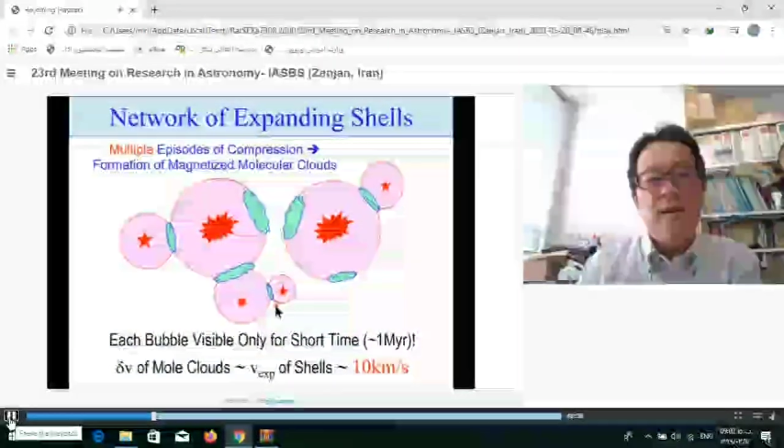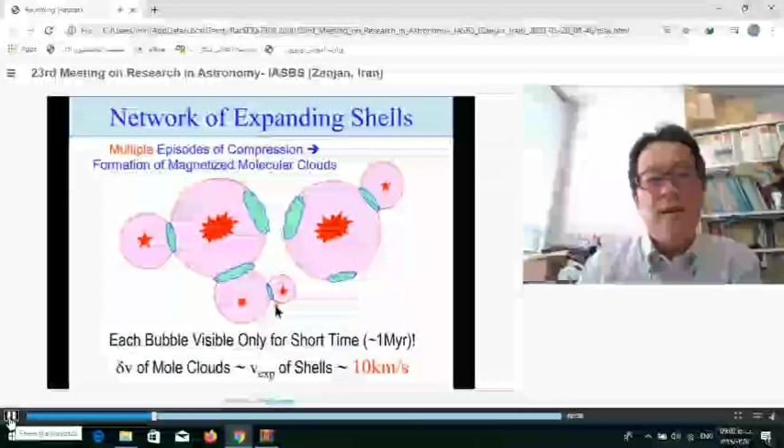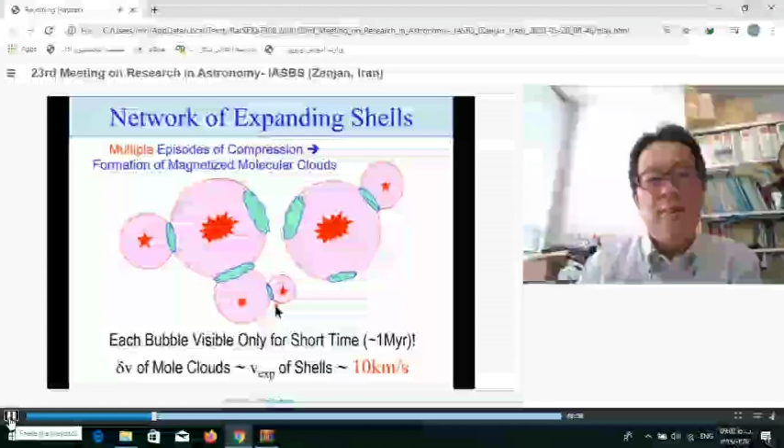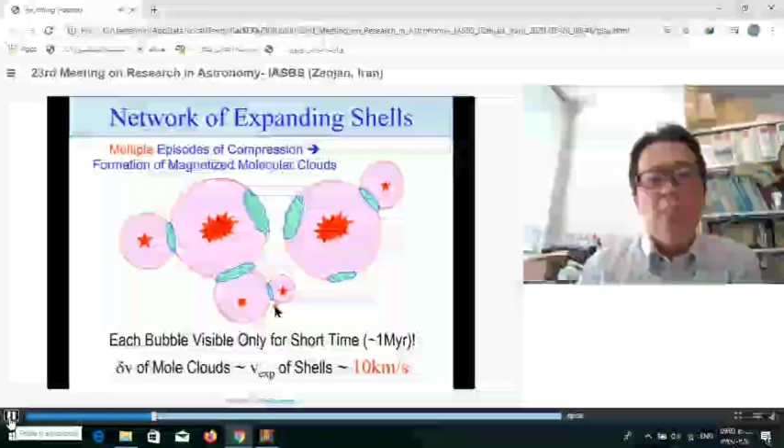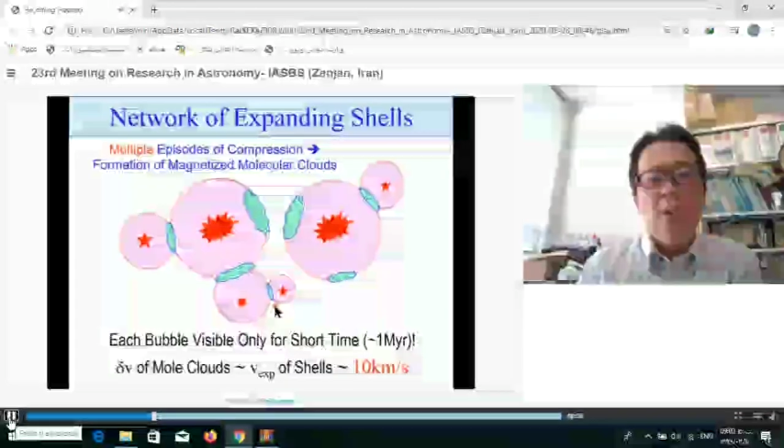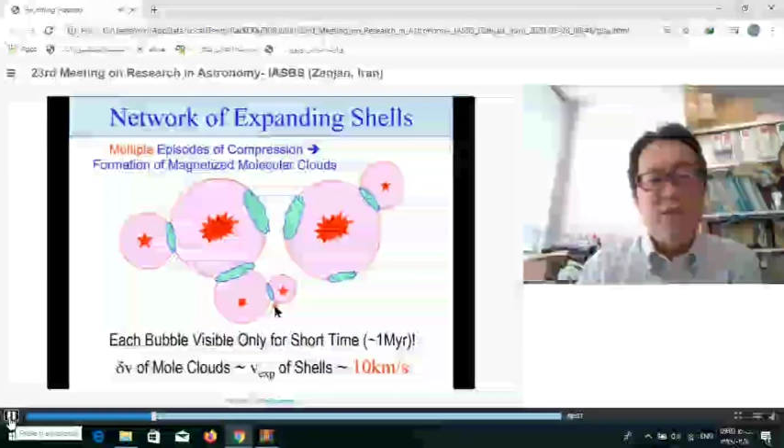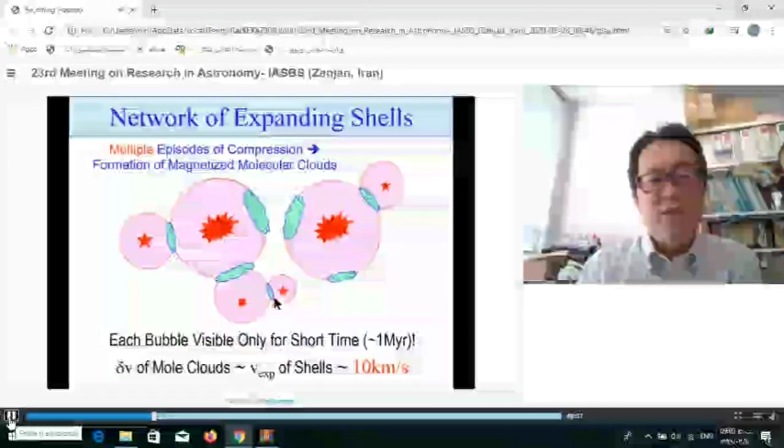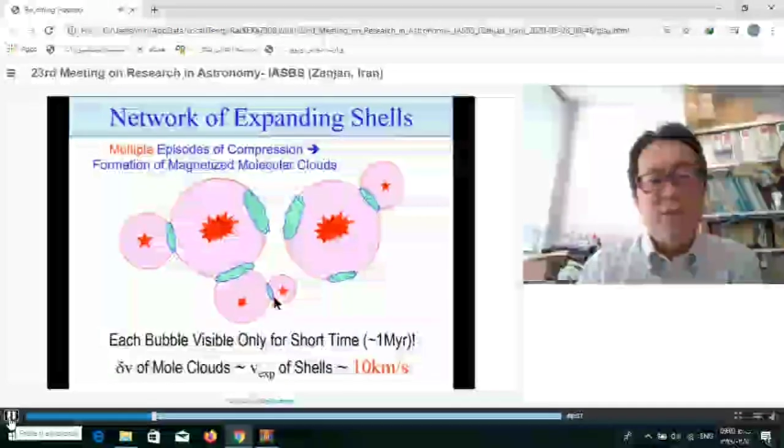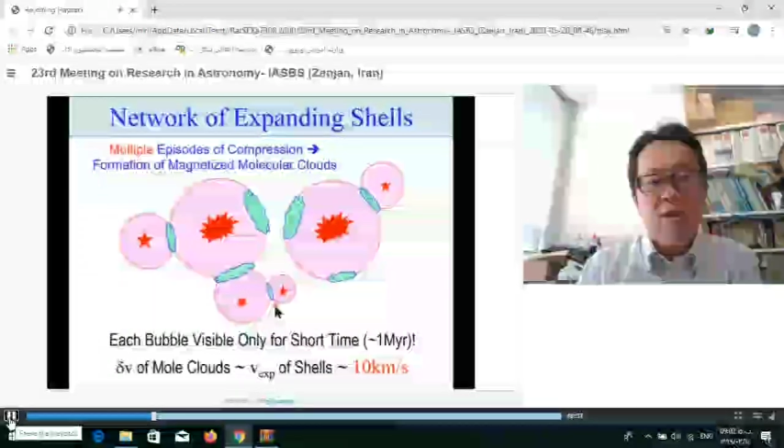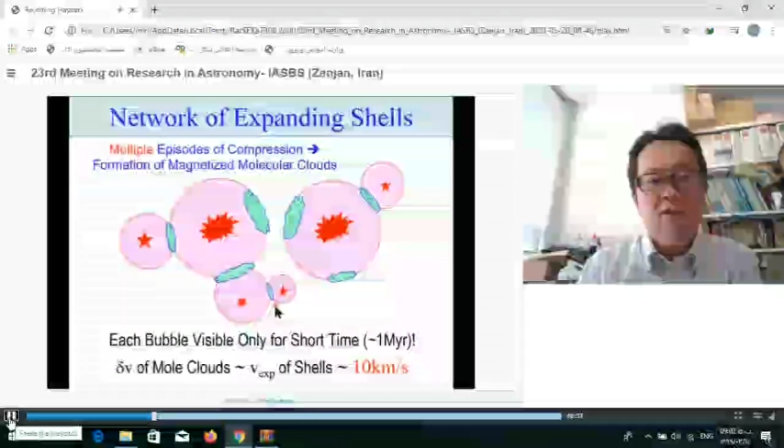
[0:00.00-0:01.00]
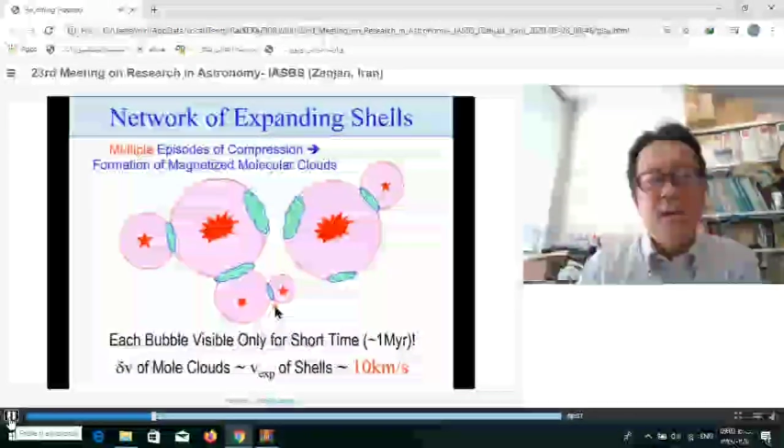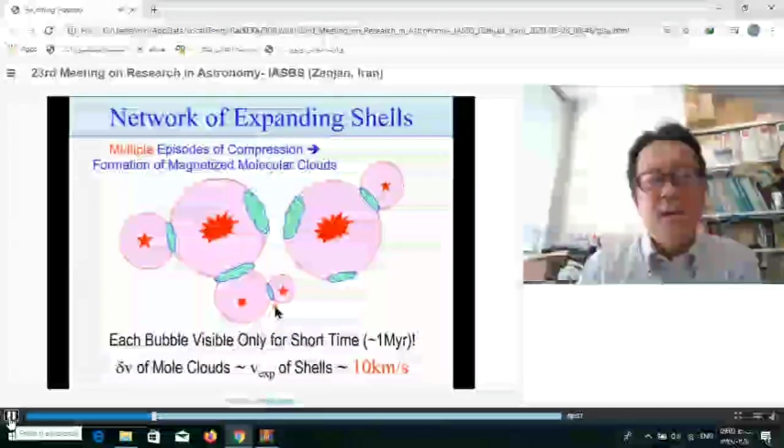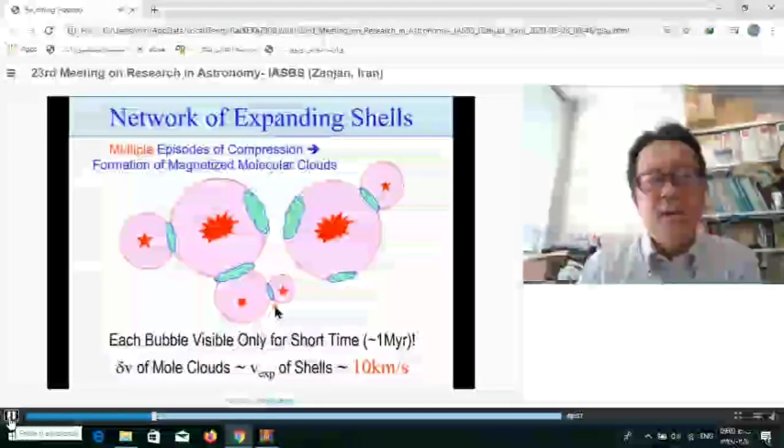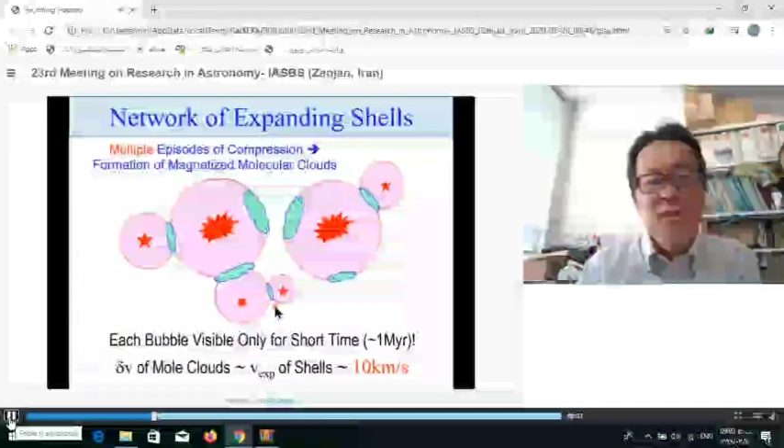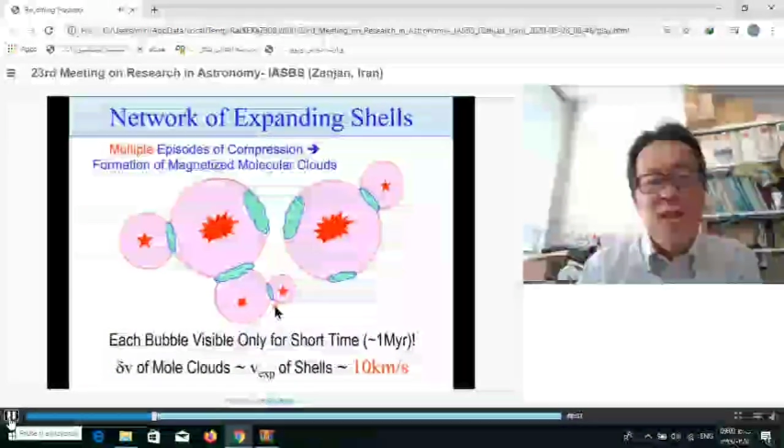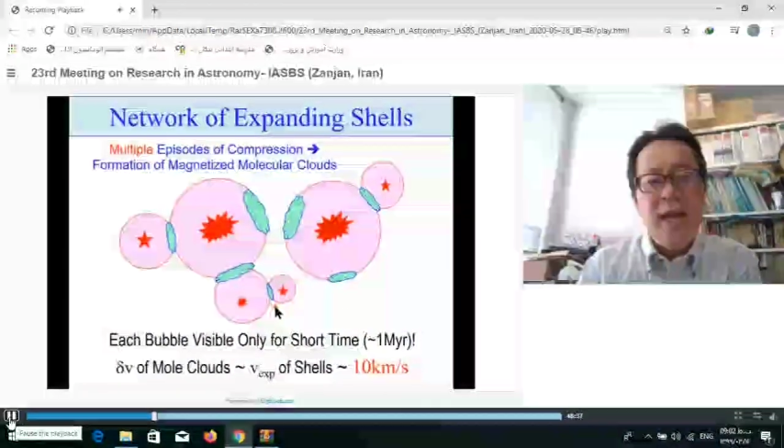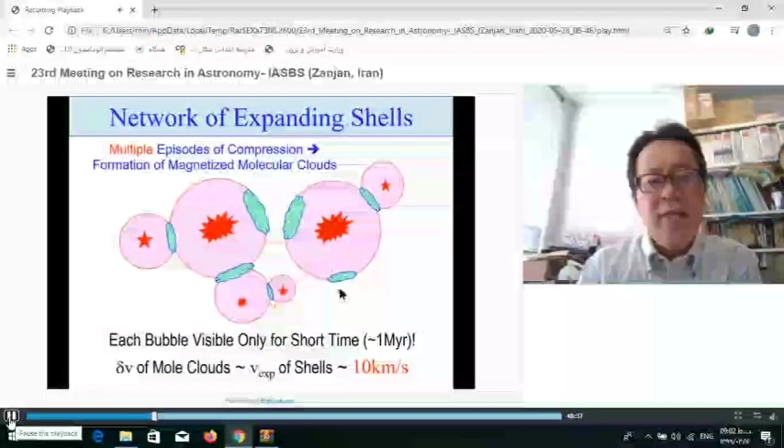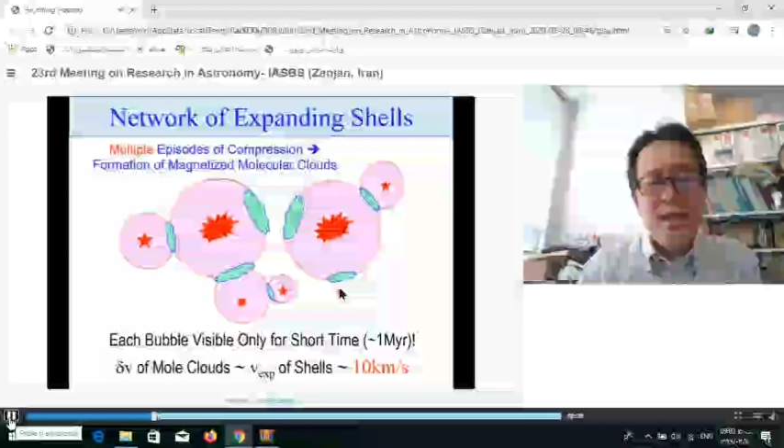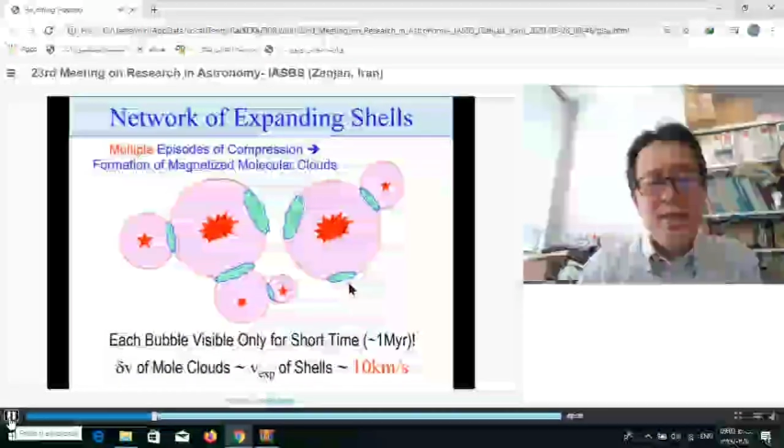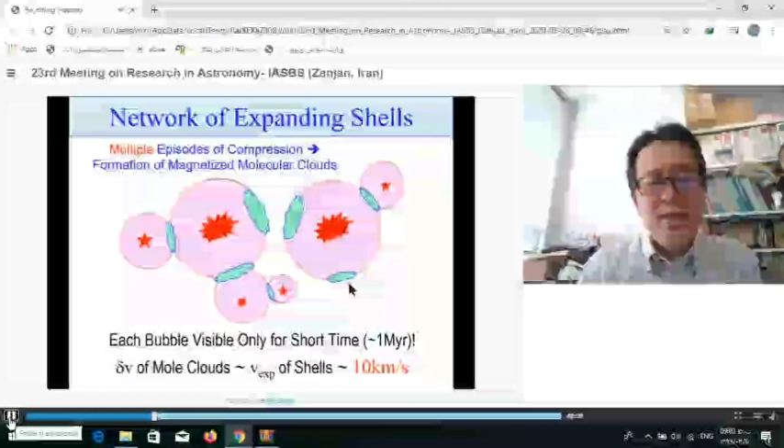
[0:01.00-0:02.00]
molecular clouds are created
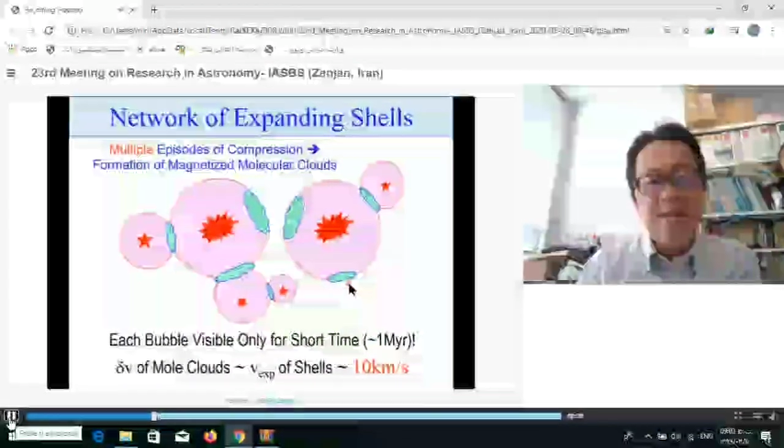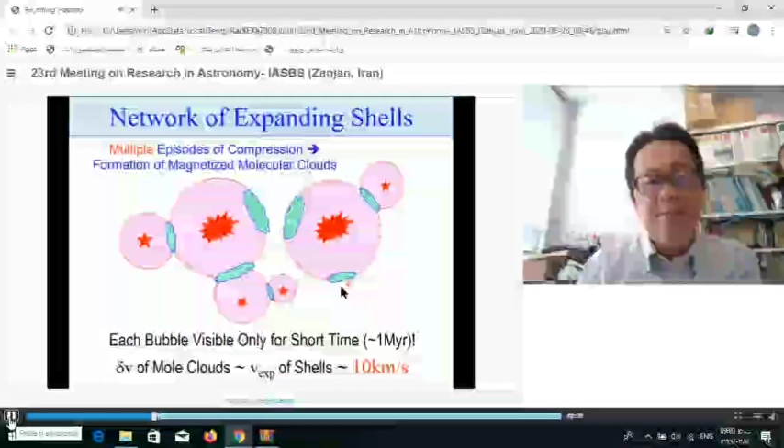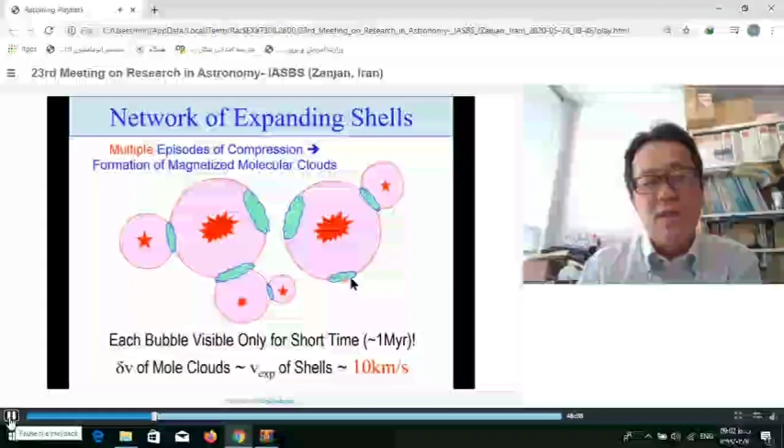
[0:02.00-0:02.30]
in some